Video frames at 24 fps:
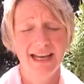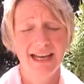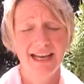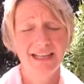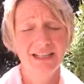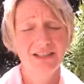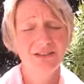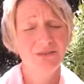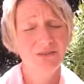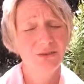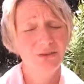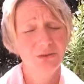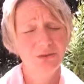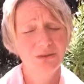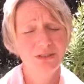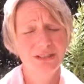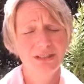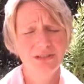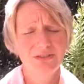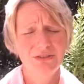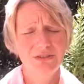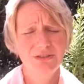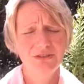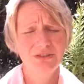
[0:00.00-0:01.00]
And of course,
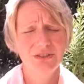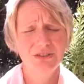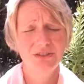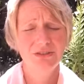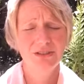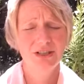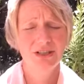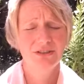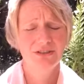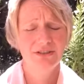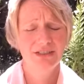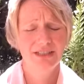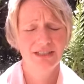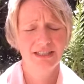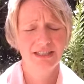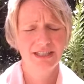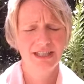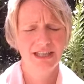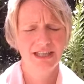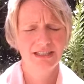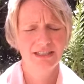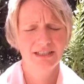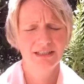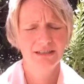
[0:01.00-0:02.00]
if you do notice
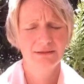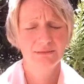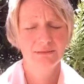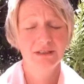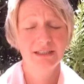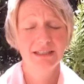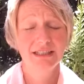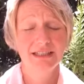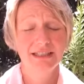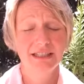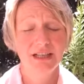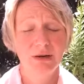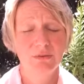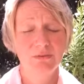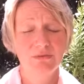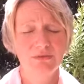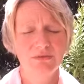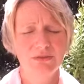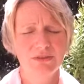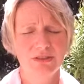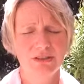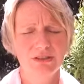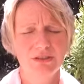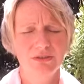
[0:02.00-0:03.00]
there's some
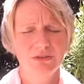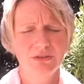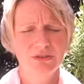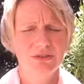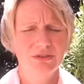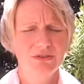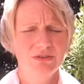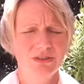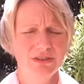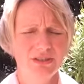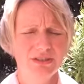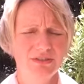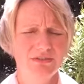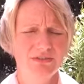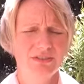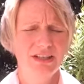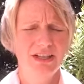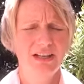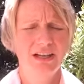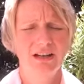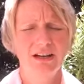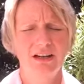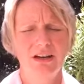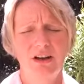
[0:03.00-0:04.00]
discomfort or you just
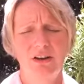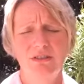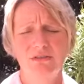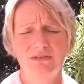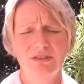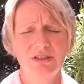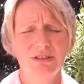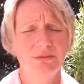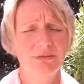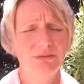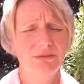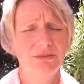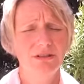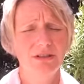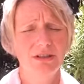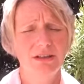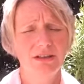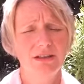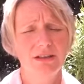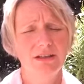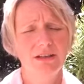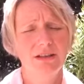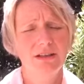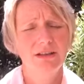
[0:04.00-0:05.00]
feel uncomfortable,
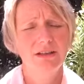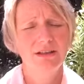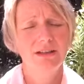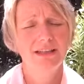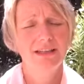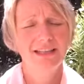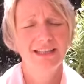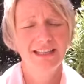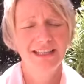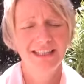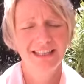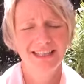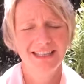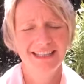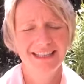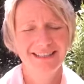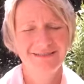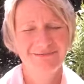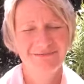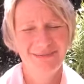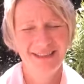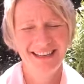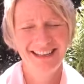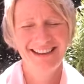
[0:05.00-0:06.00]

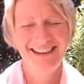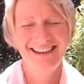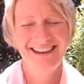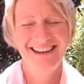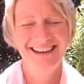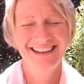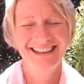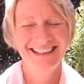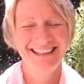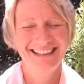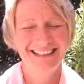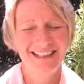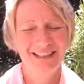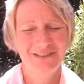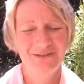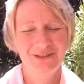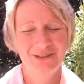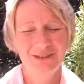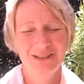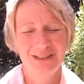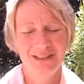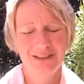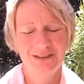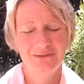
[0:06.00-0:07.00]
be kind, give
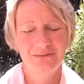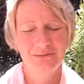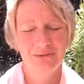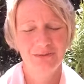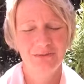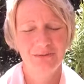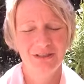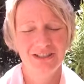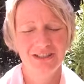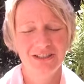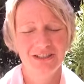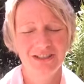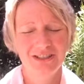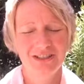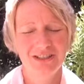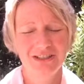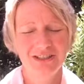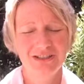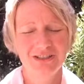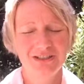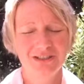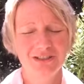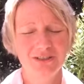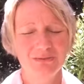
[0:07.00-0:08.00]
yourself permission
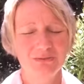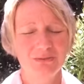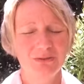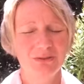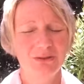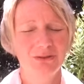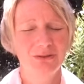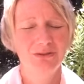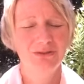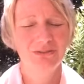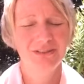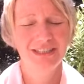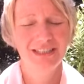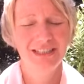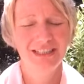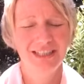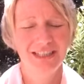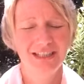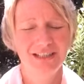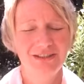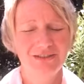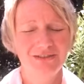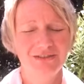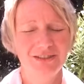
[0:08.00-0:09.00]
to just move
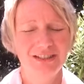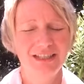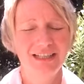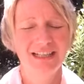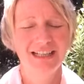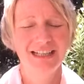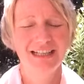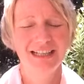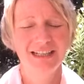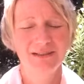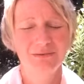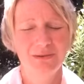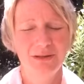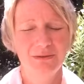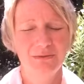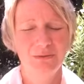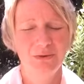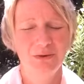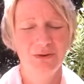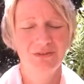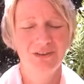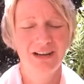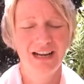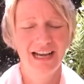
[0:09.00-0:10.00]
until you feel a little bit
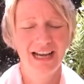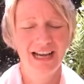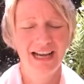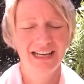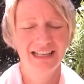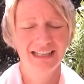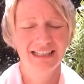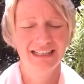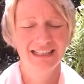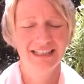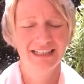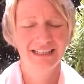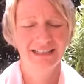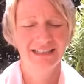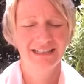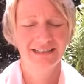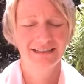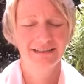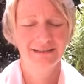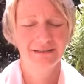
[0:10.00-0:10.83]
more relaxed.